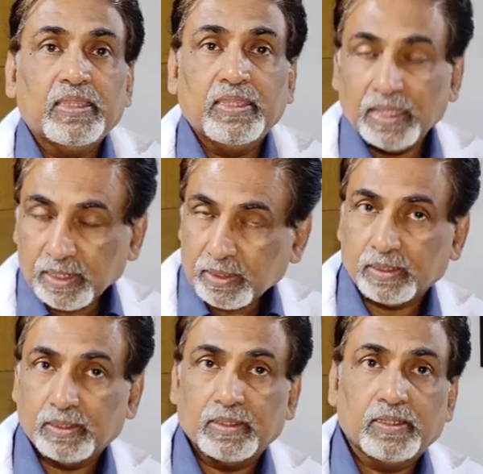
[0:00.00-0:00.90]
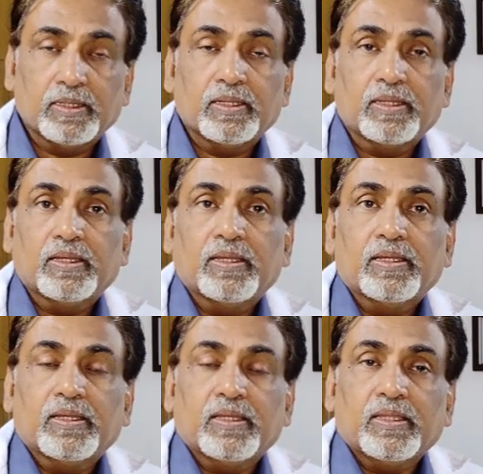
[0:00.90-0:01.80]
Then
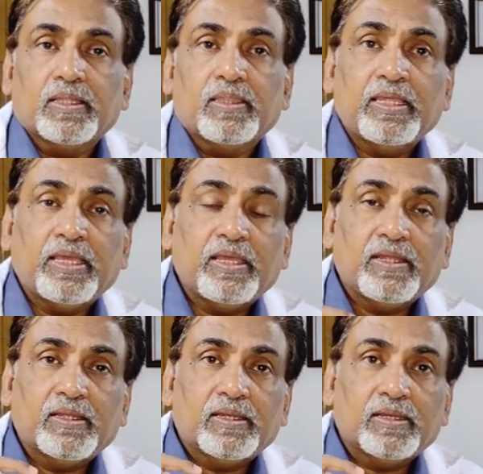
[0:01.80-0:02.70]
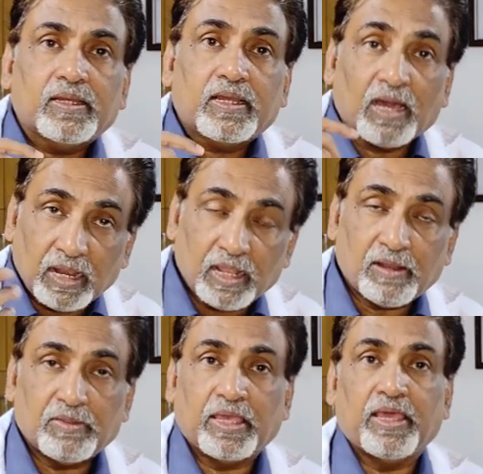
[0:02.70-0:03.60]
the color
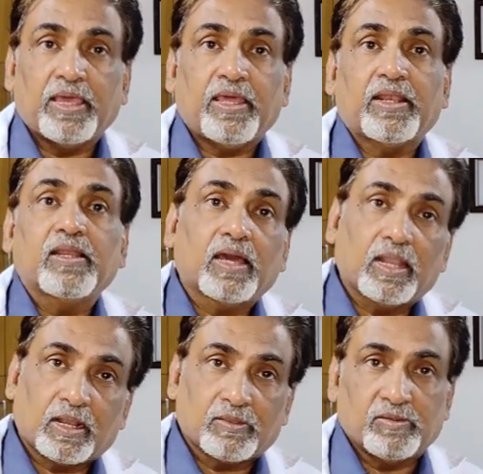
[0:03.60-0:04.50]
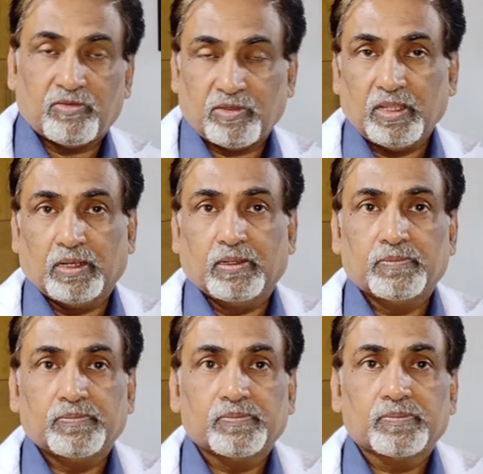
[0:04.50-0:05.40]
of the hair and color of the skin.
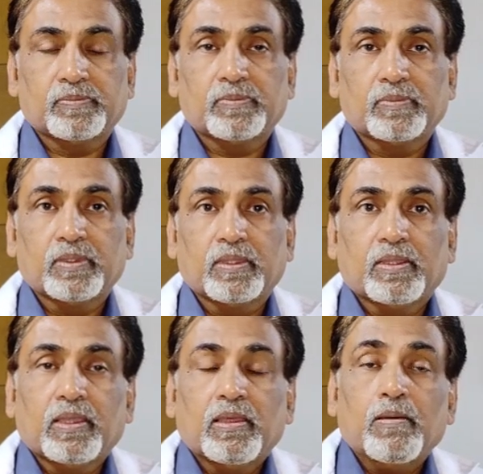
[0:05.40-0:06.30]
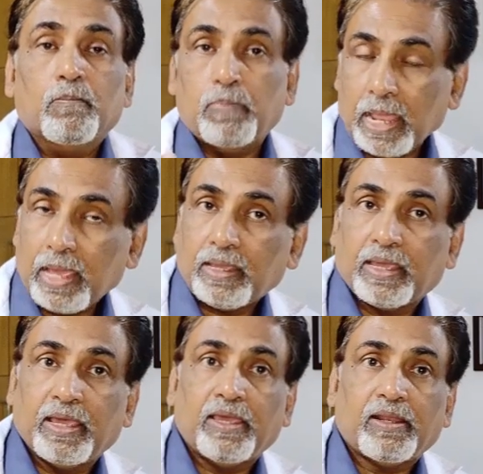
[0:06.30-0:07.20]
Black
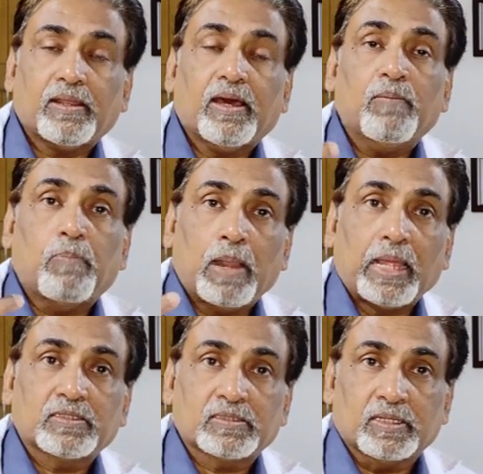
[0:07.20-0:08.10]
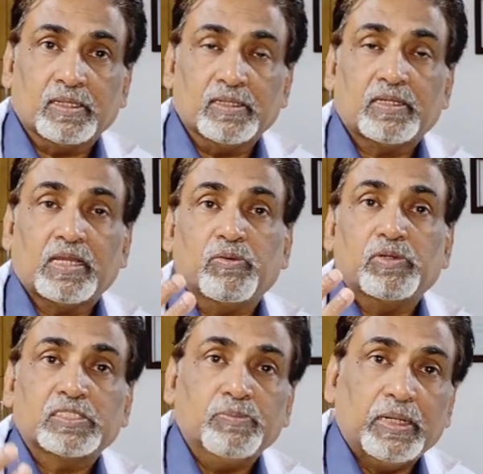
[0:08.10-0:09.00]
hair and black skin
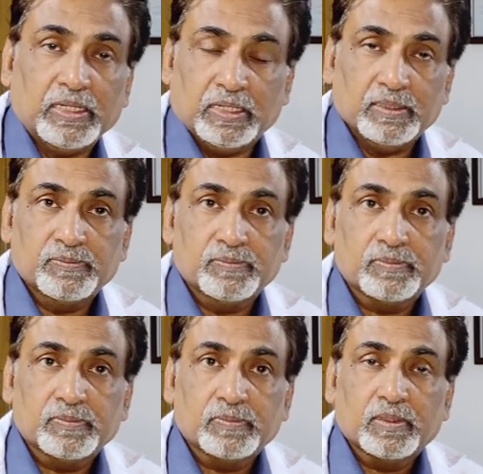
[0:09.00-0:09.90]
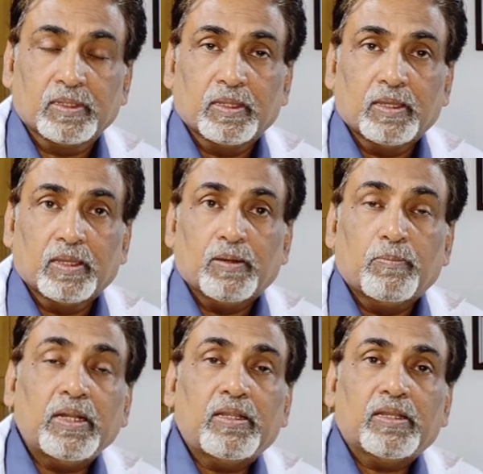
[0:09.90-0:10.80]
covers better.
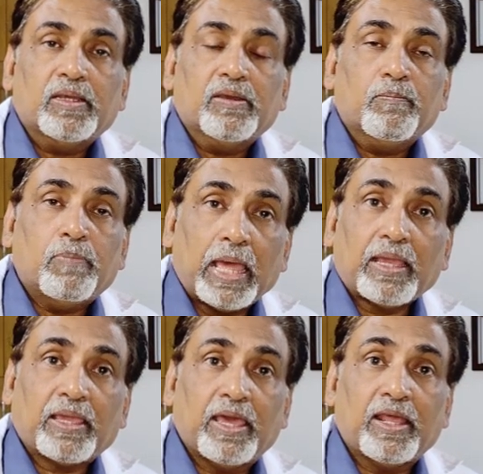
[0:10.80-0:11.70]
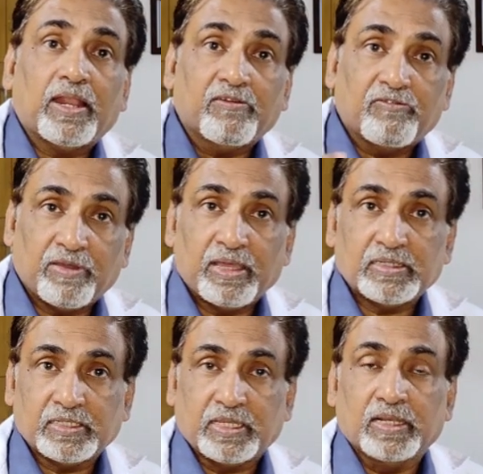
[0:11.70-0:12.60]
But black hair and a fair
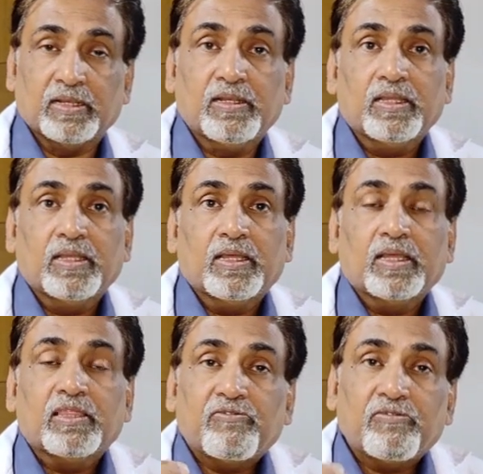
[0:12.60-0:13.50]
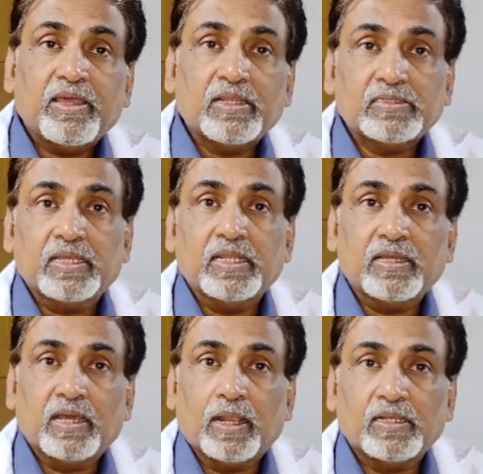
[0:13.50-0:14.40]
skin, the fair
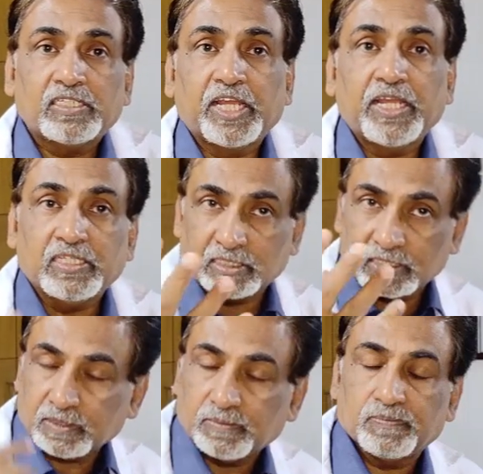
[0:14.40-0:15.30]
skin color shines.